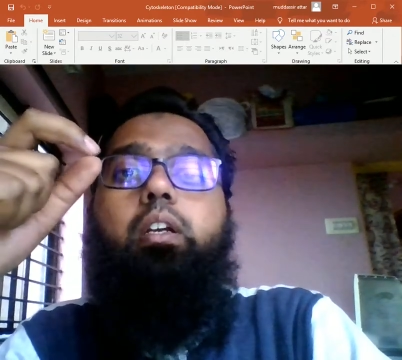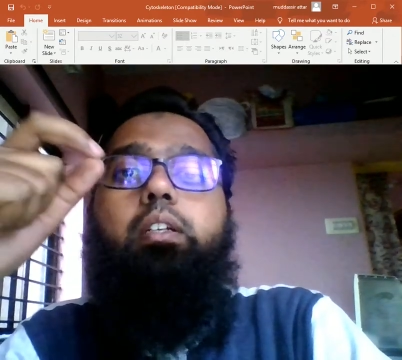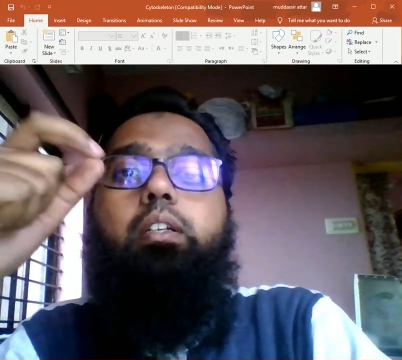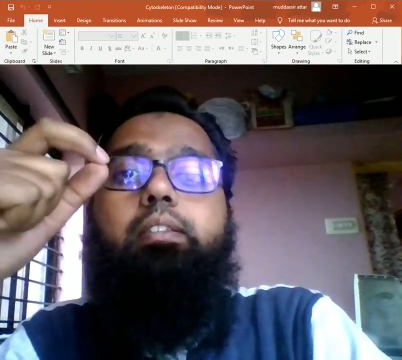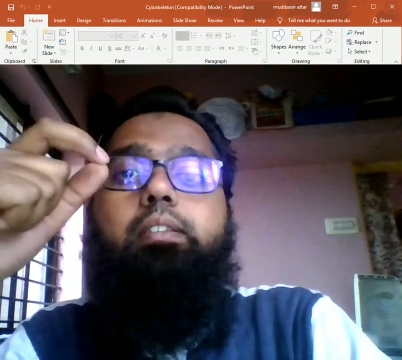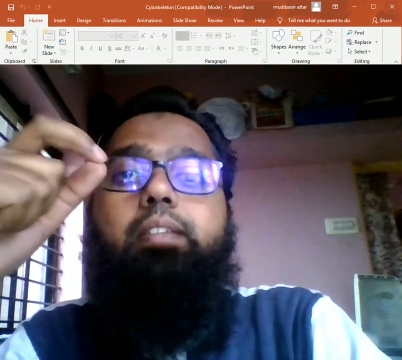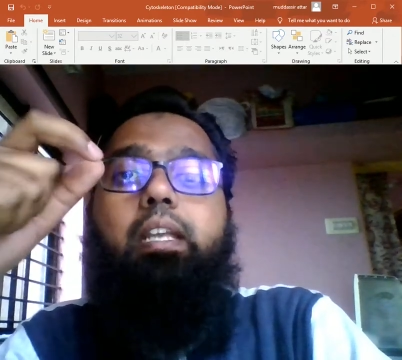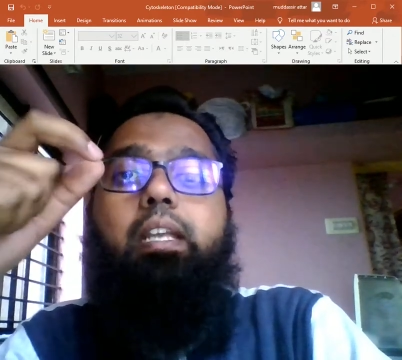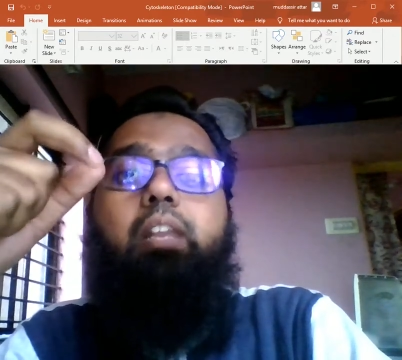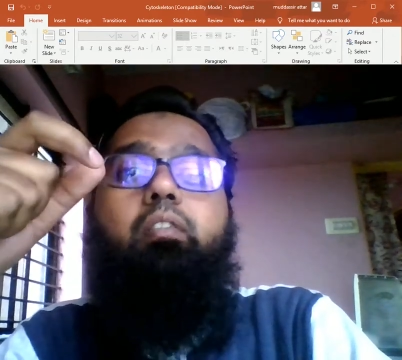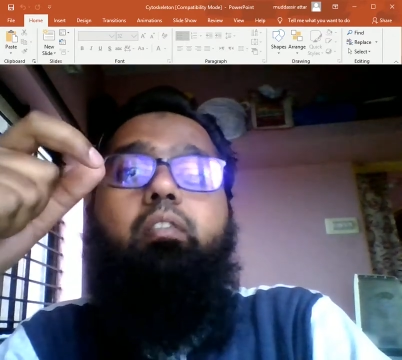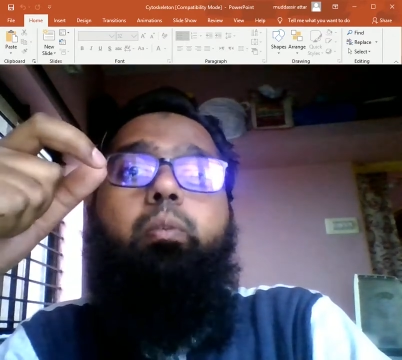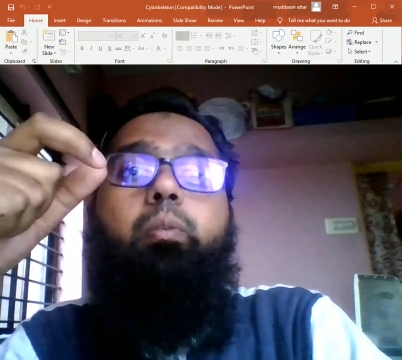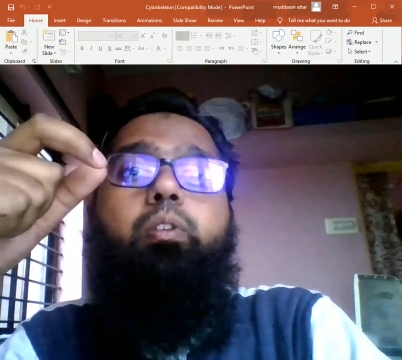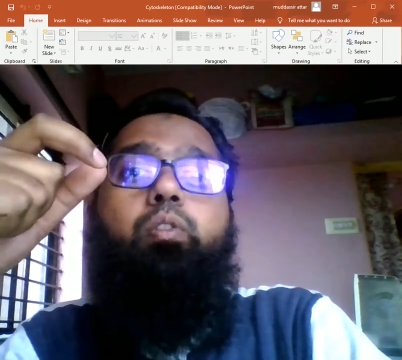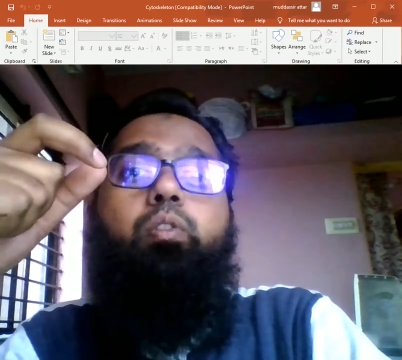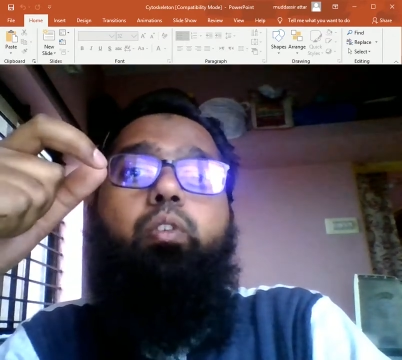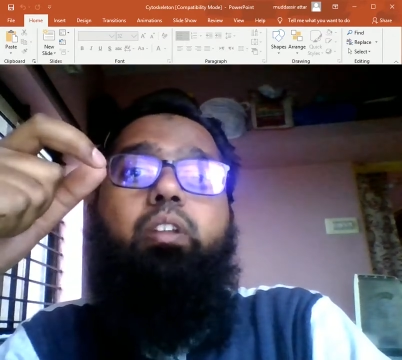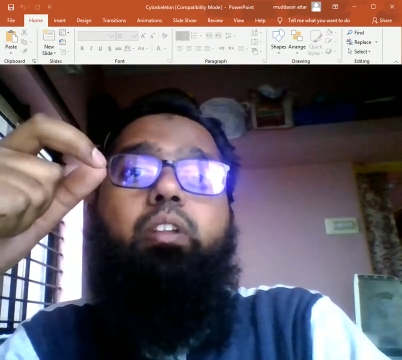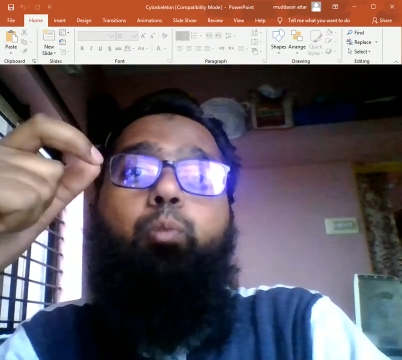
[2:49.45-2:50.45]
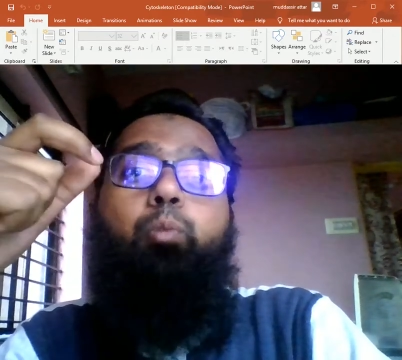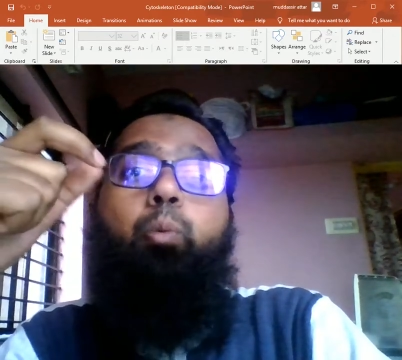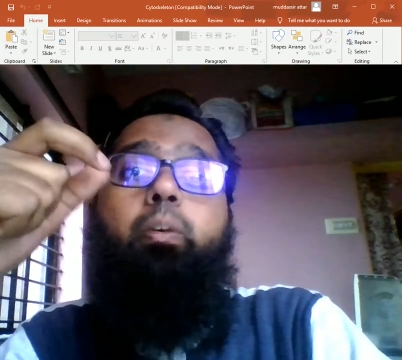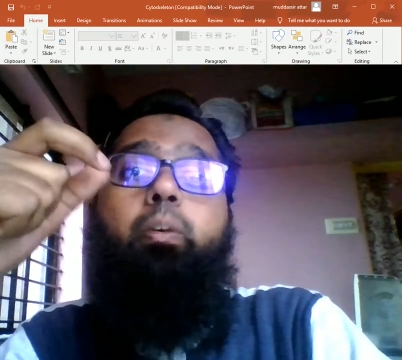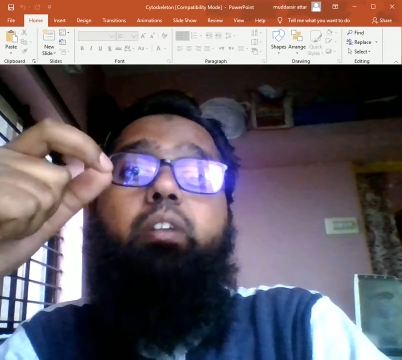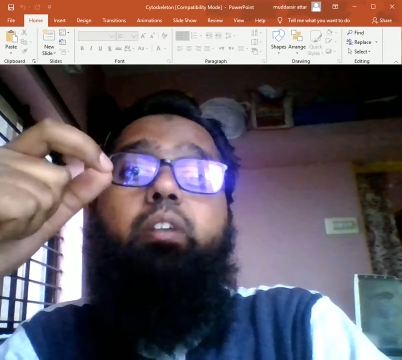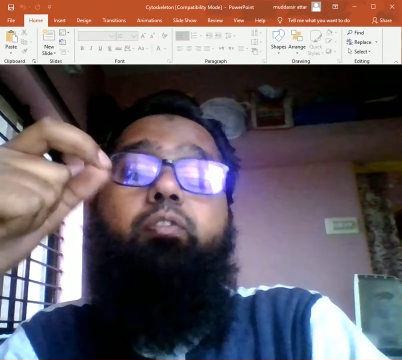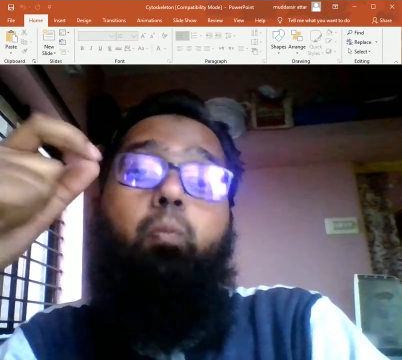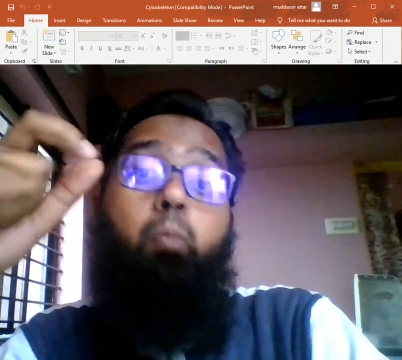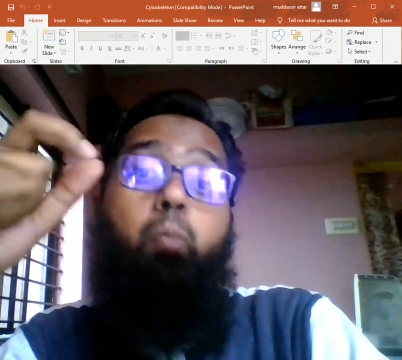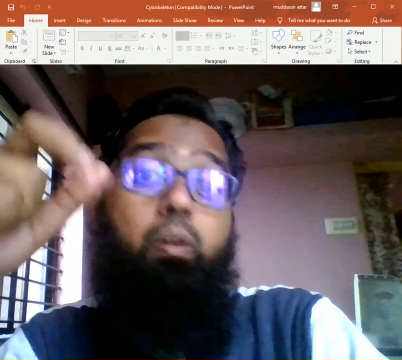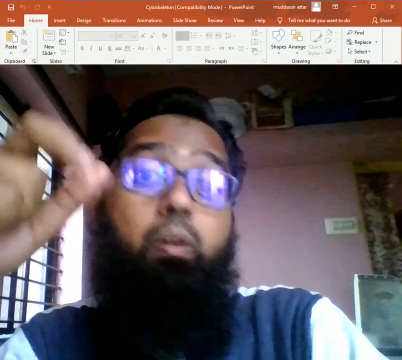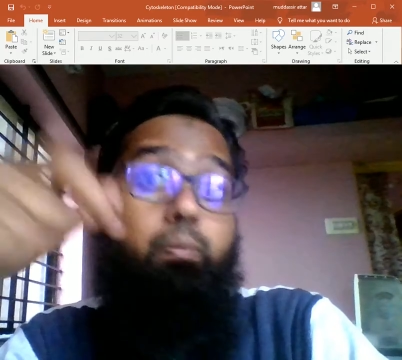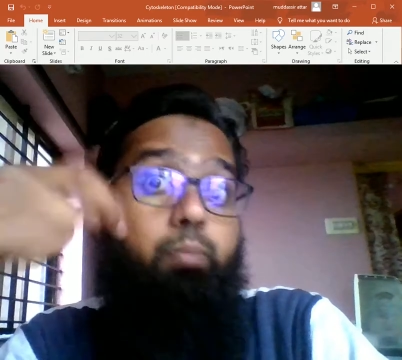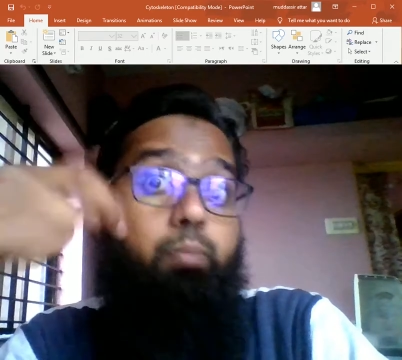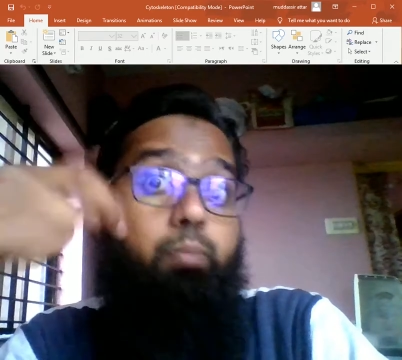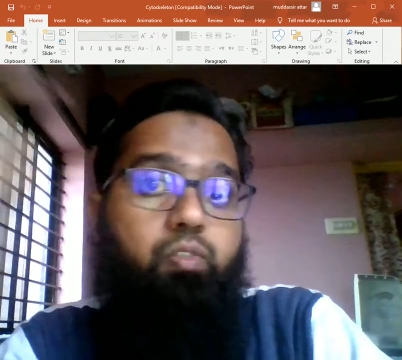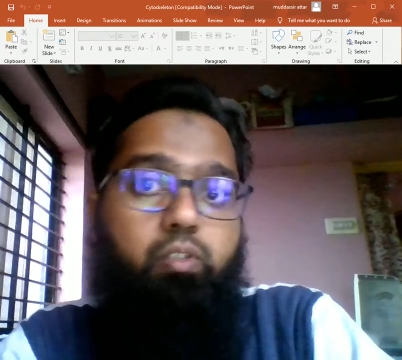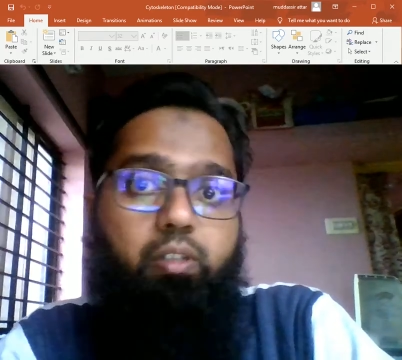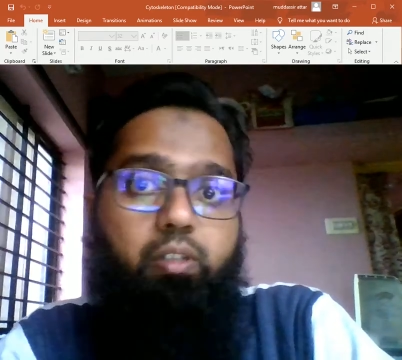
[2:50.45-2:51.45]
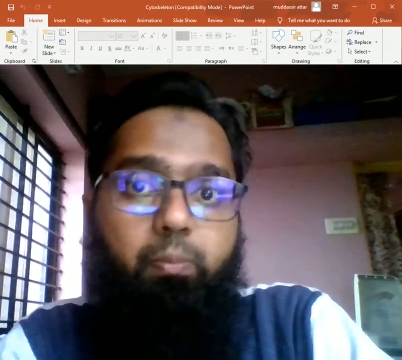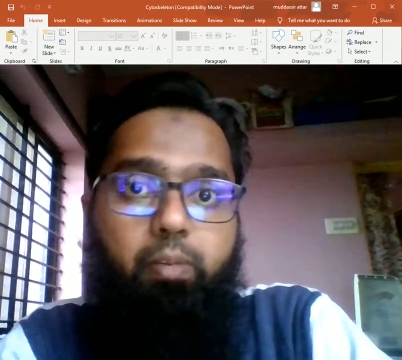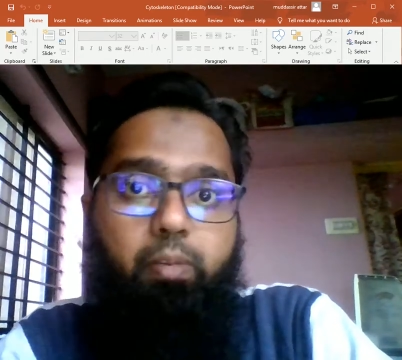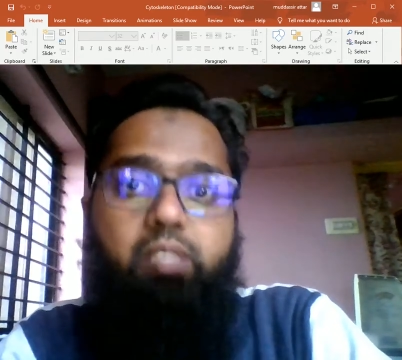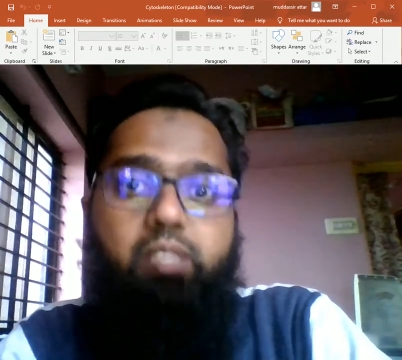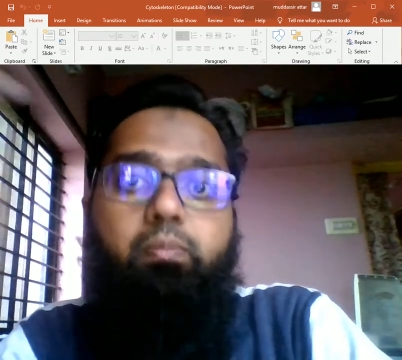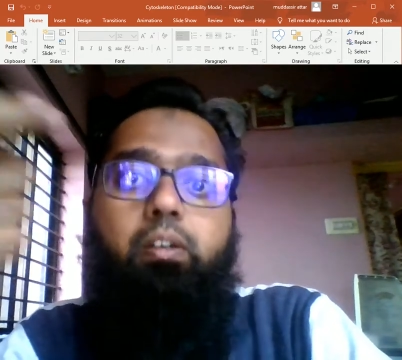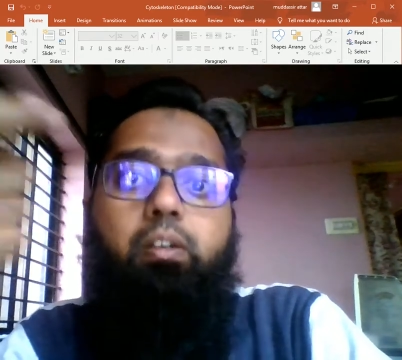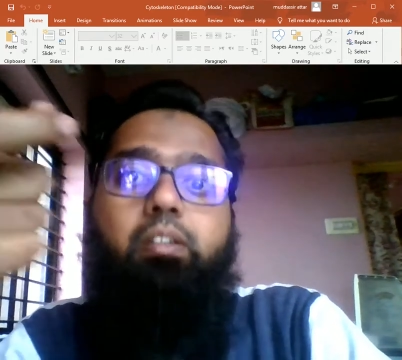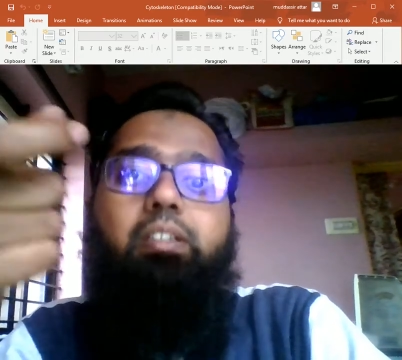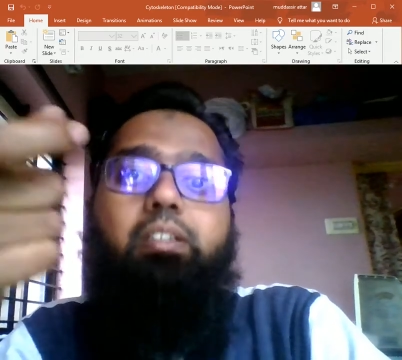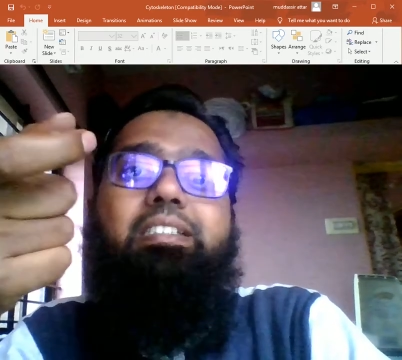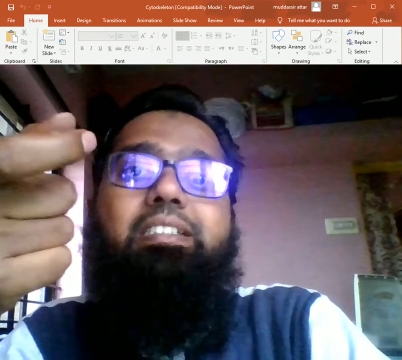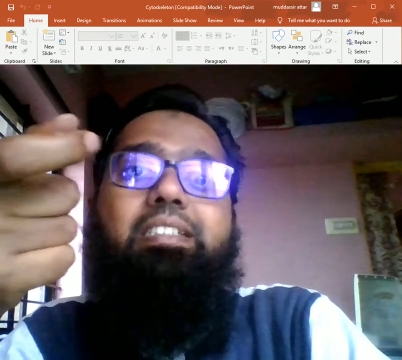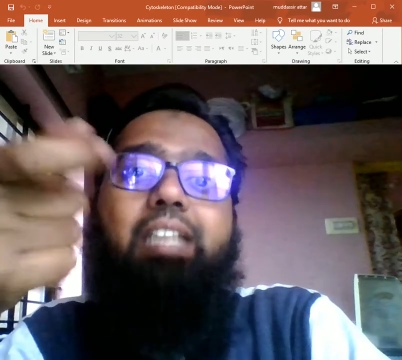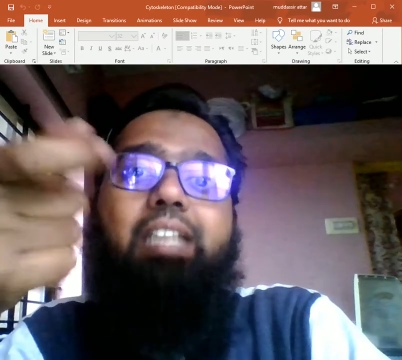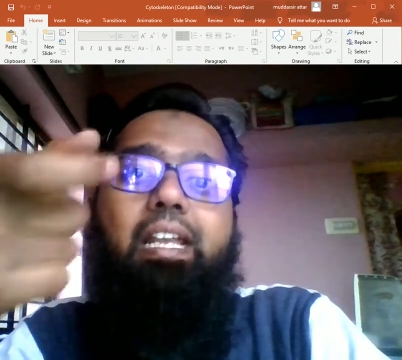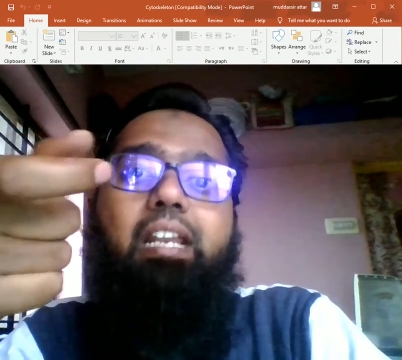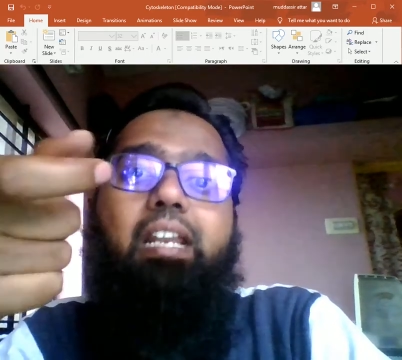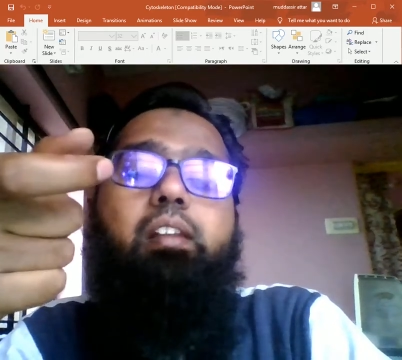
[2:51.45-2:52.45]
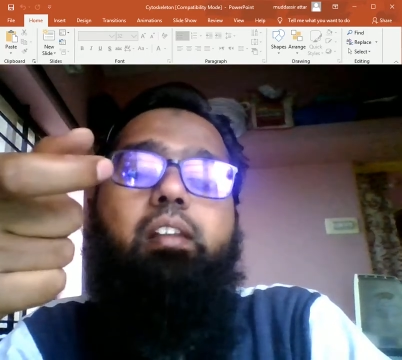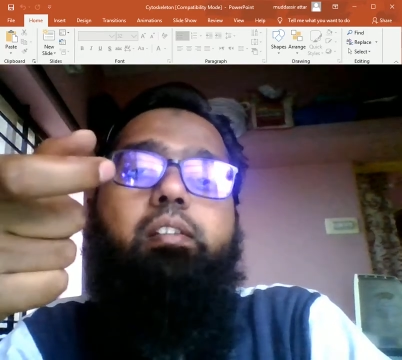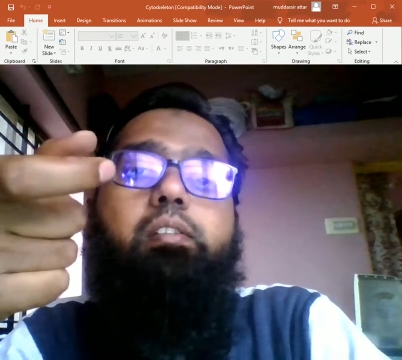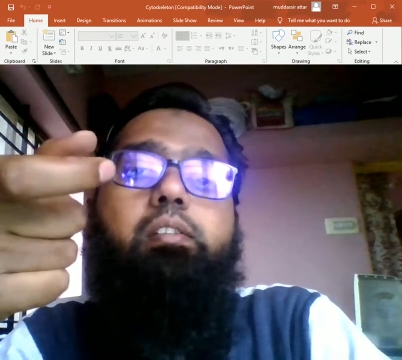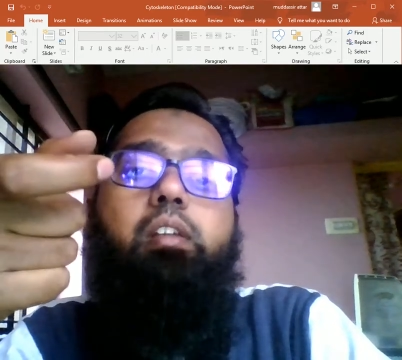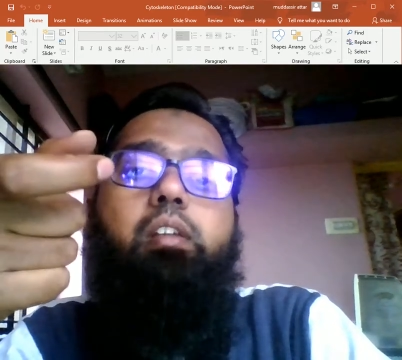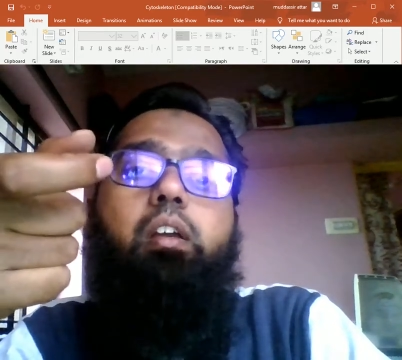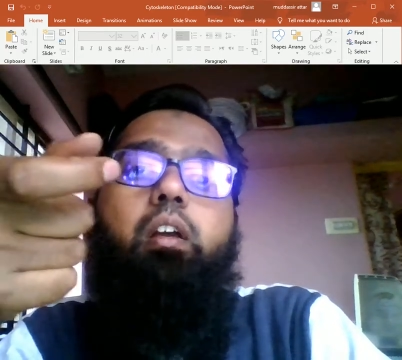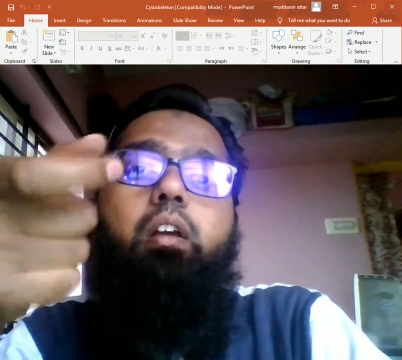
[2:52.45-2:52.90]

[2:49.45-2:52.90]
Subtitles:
cell will be showing the movement from one place to the place, but the cell's